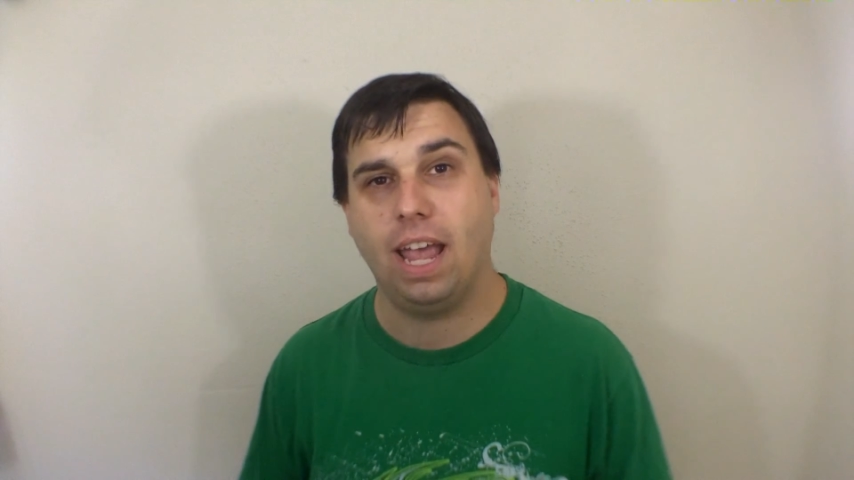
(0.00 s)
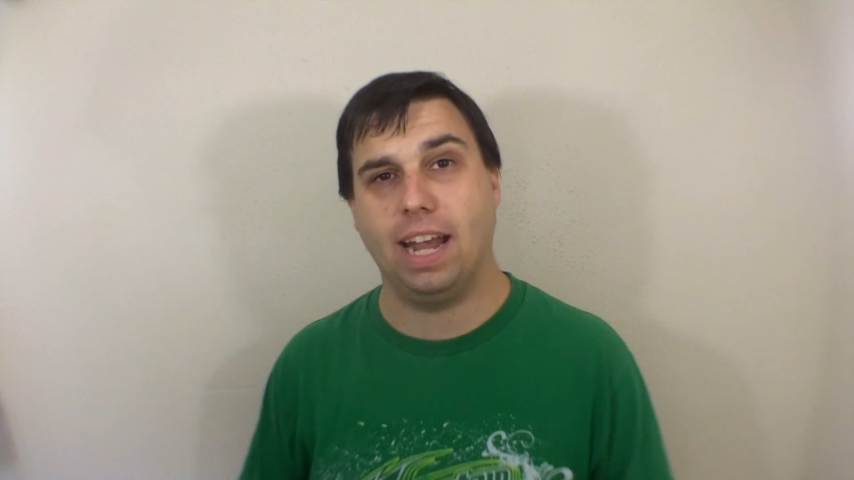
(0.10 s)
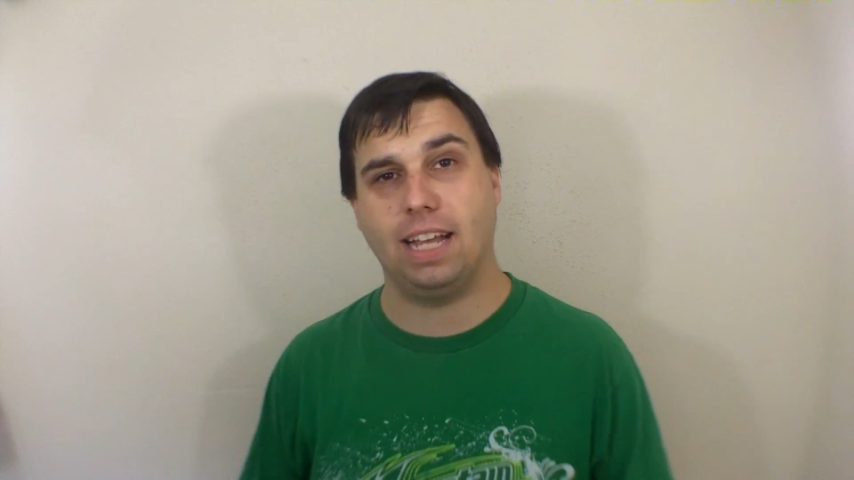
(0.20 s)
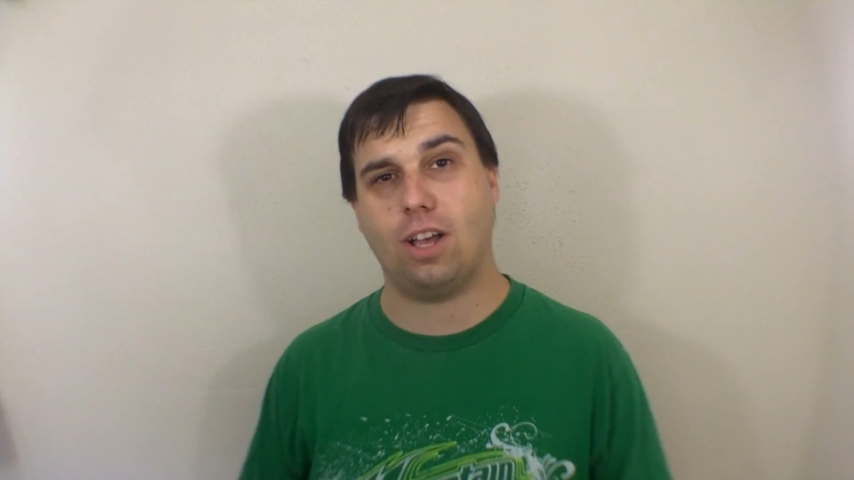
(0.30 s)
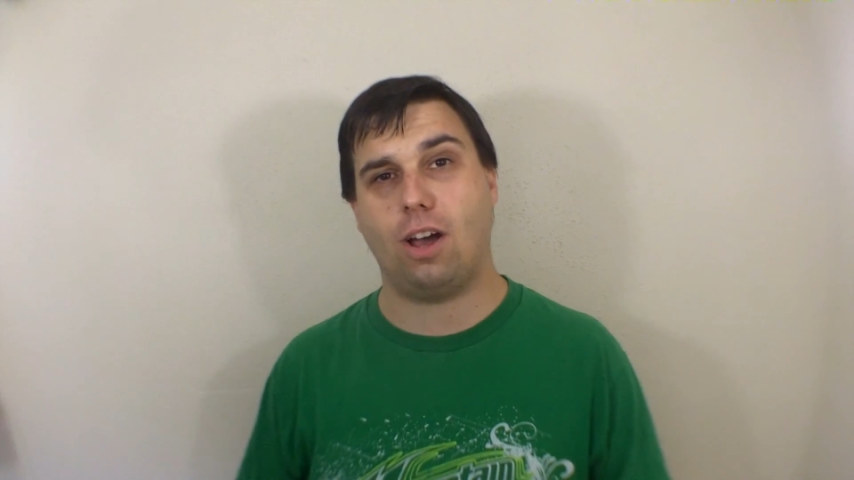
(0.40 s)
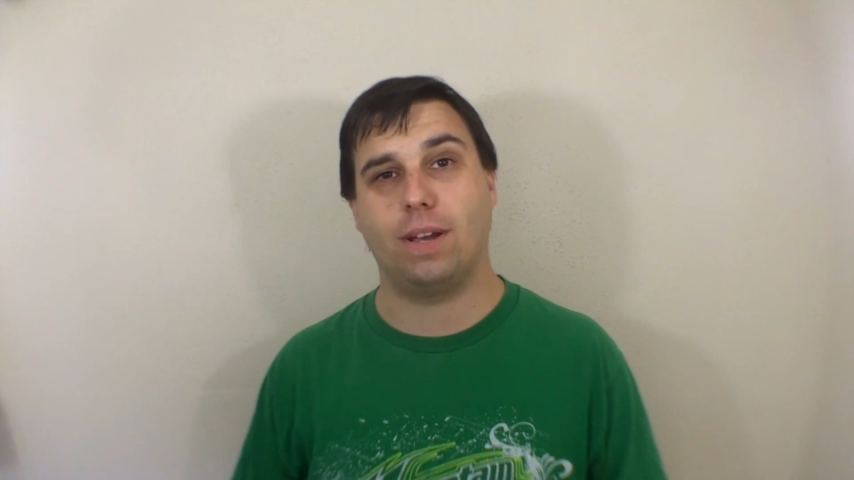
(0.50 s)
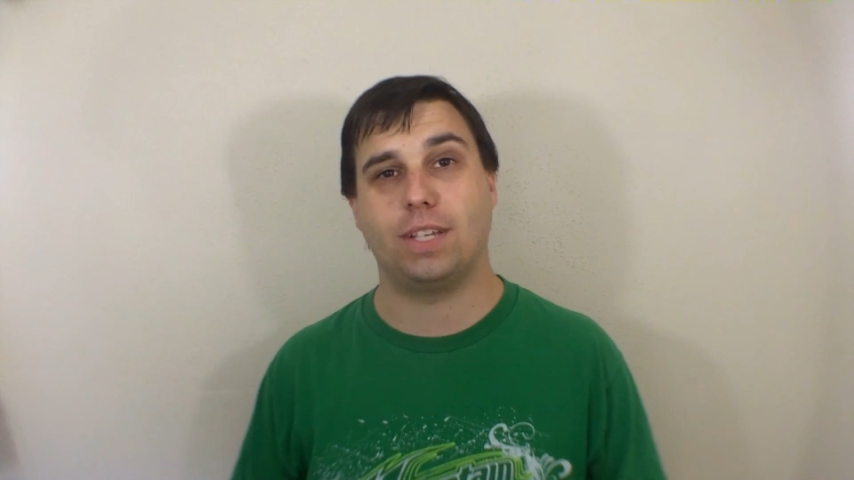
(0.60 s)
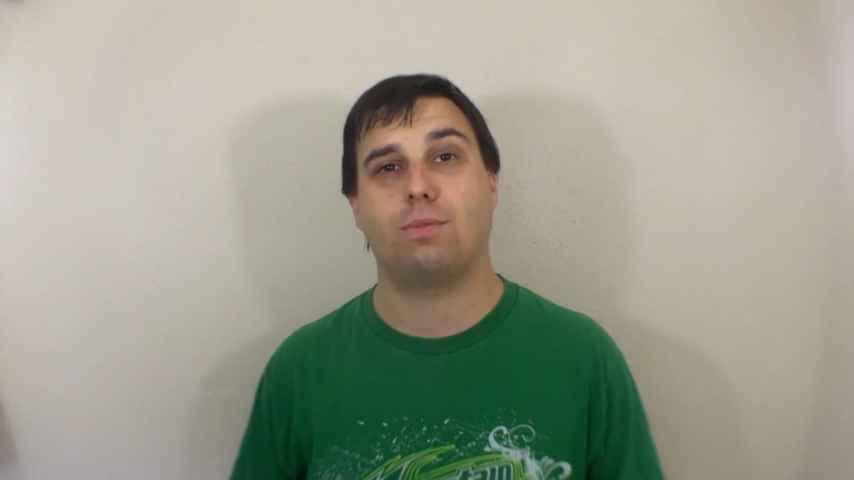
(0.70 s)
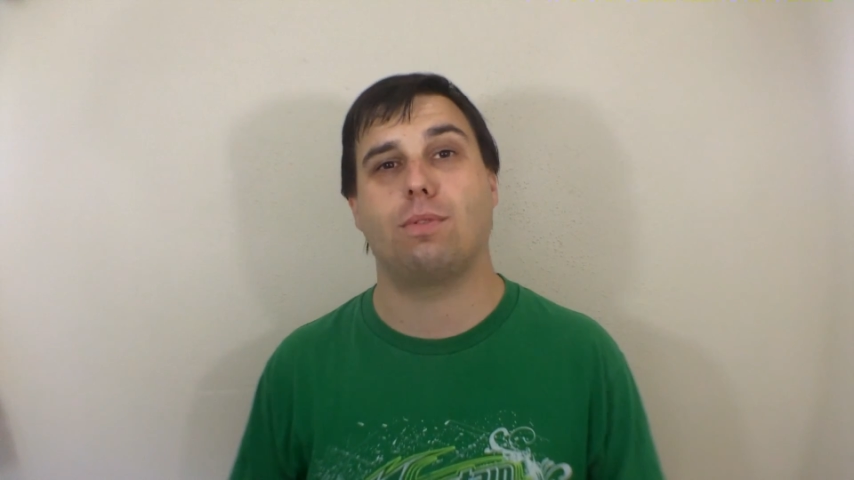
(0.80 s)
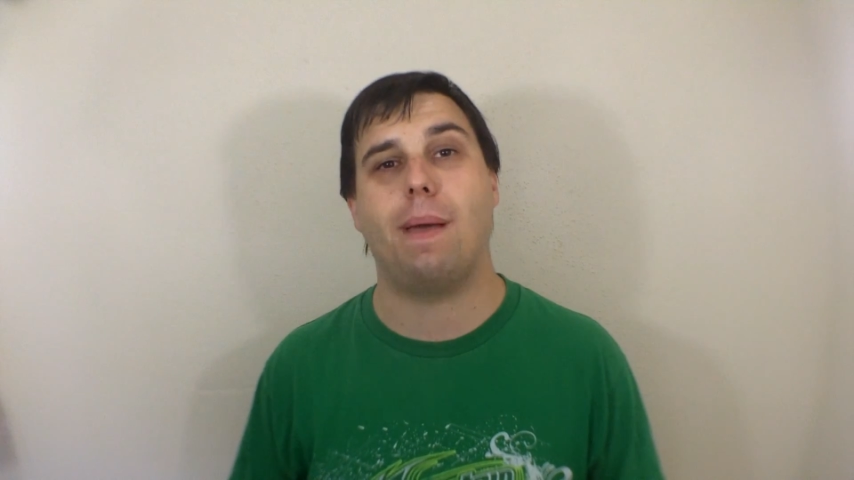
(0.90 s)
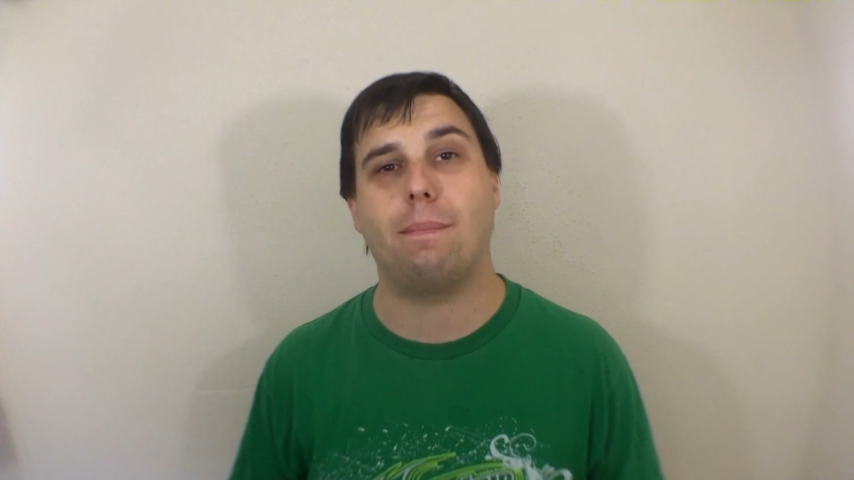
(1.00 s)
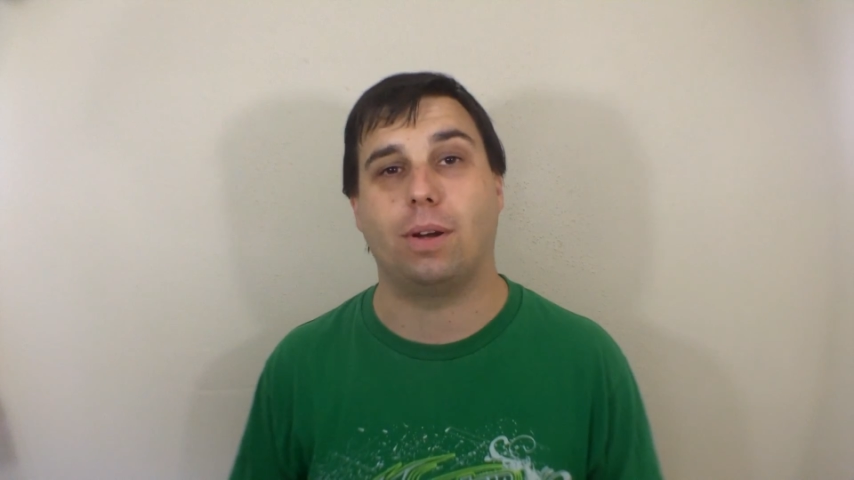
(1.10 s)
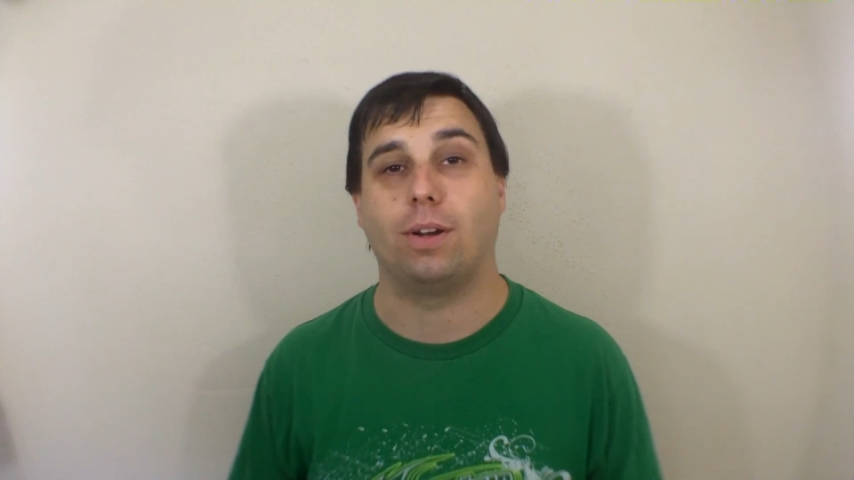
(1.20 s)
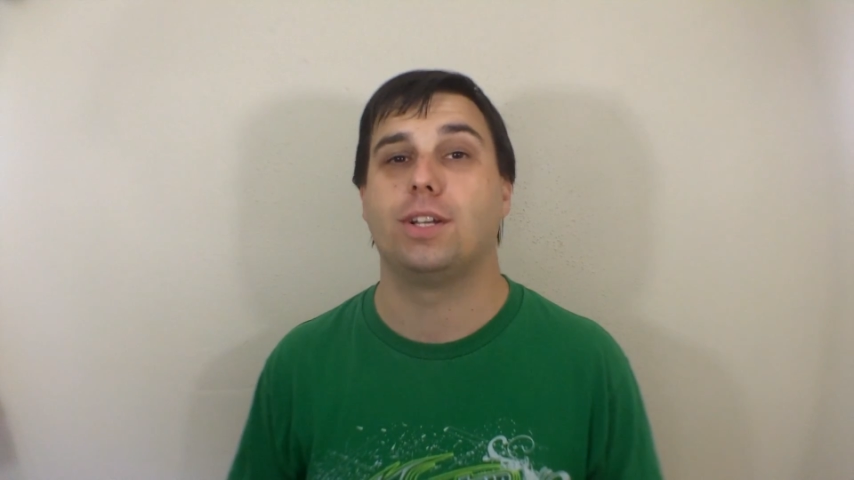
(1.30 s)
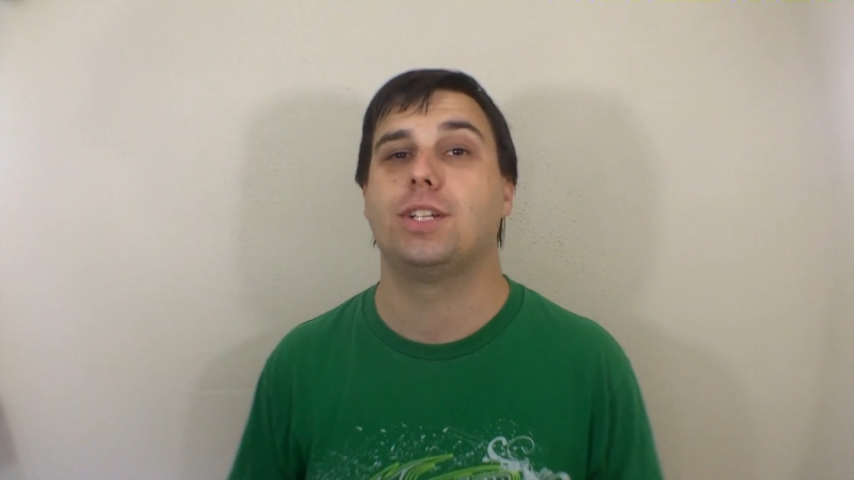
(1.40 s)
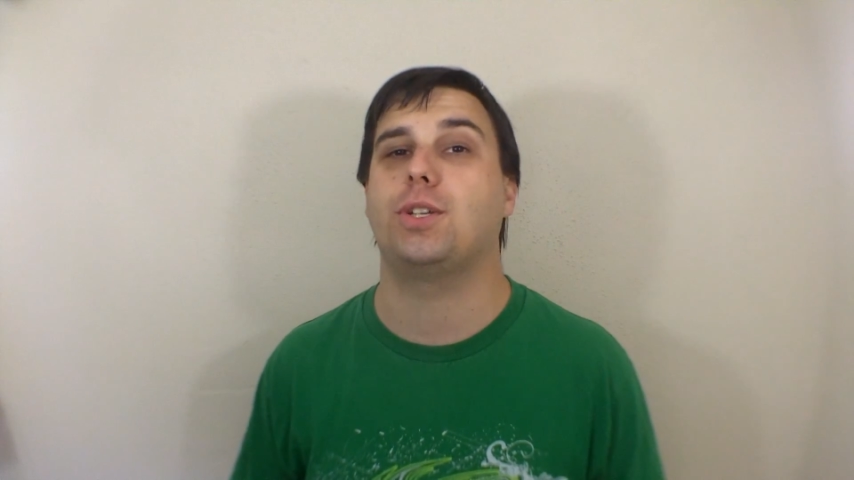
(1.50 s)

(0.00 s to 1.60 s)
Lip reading: And as always, remember